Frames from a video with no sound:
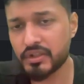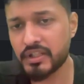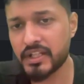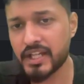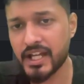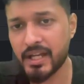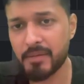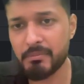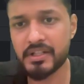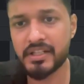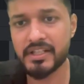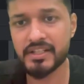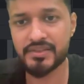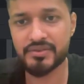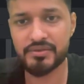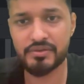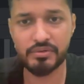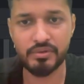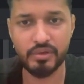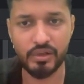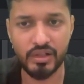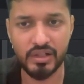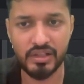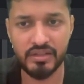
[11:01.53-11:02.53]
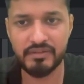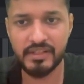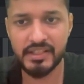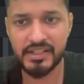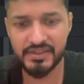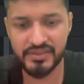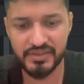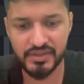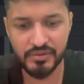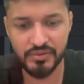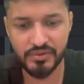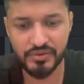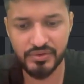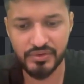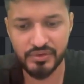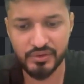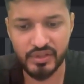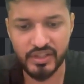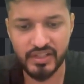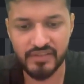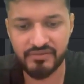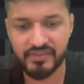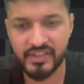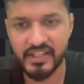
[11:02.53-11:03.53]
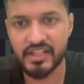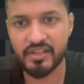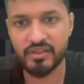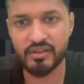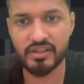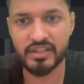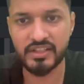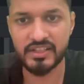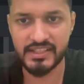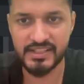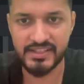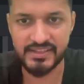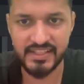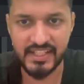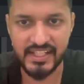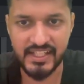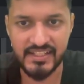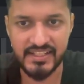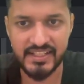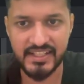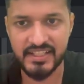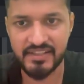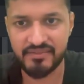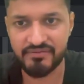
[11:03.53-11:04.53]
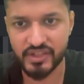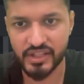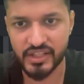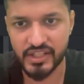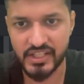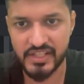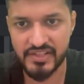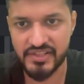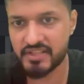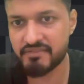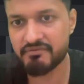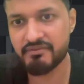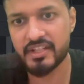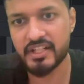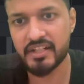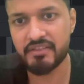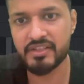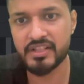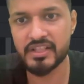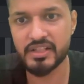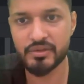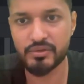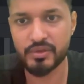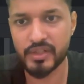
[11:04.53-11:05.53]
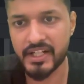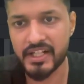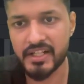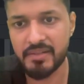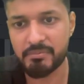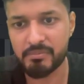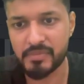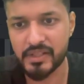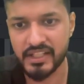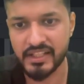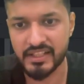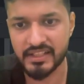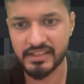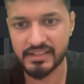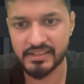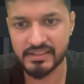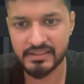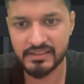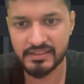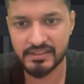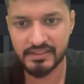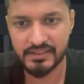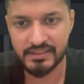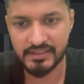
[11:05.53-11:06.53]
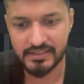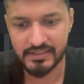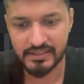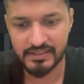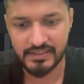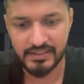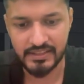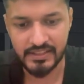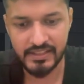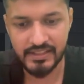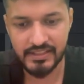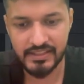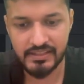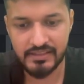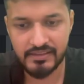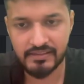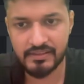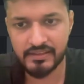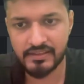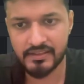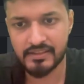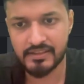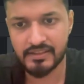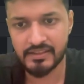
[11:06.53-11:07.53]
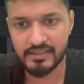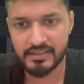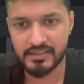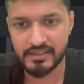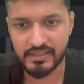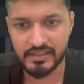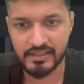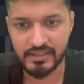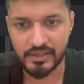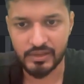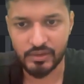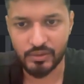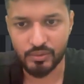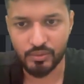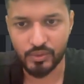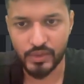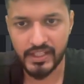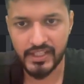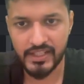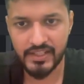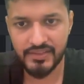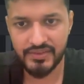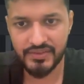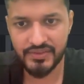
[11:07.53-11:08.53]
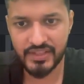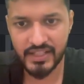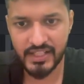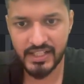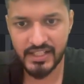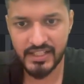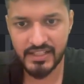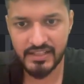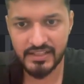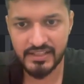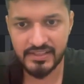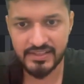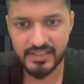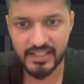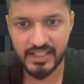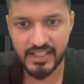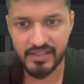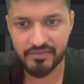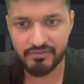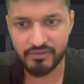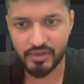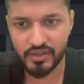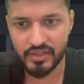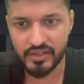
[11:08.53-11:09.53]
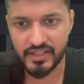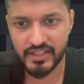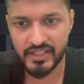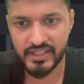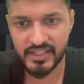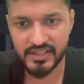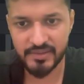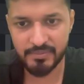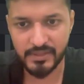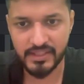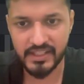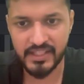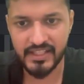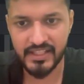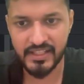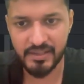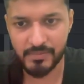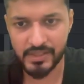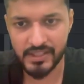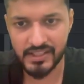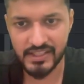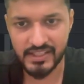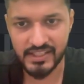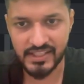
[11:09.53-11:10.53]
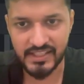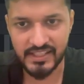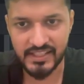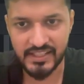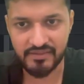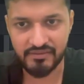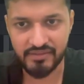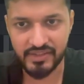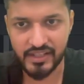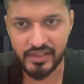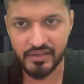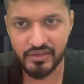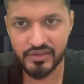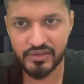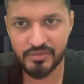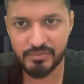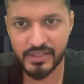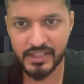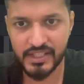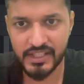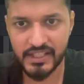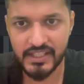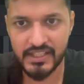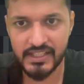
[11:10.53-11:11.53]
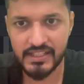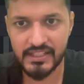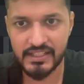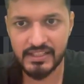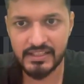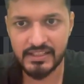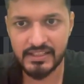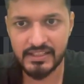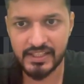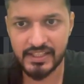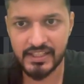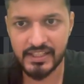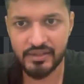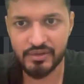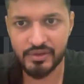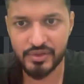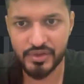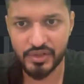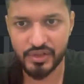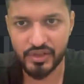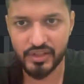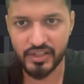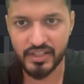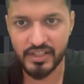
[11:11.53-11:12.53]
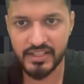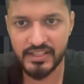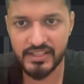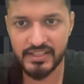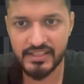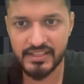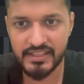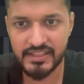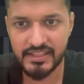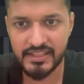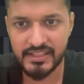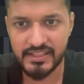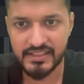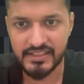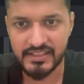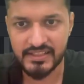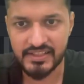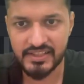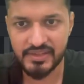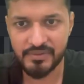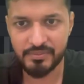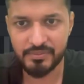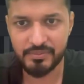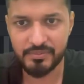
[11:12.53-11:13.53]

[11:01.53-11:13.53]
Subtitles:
habit is to always use notifyAll inside the if condition wherever you write break, right? Now, why is that? This I have already explained in my earlier videos, but I'll tell you shortly. This is